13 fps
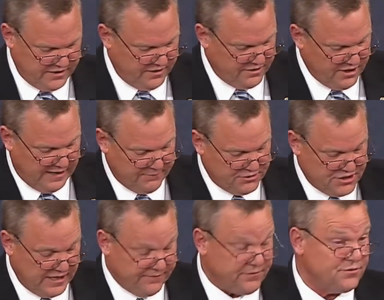and Thomas
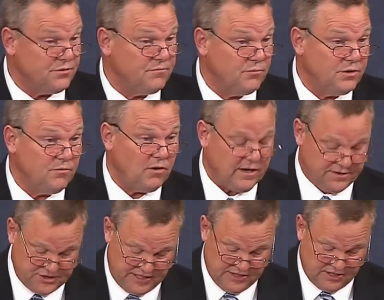Jefferson, wouldn't want
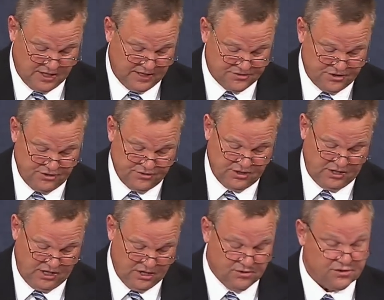to see the
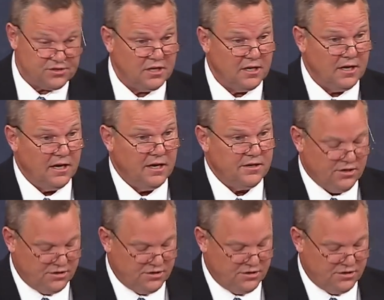Constitution used to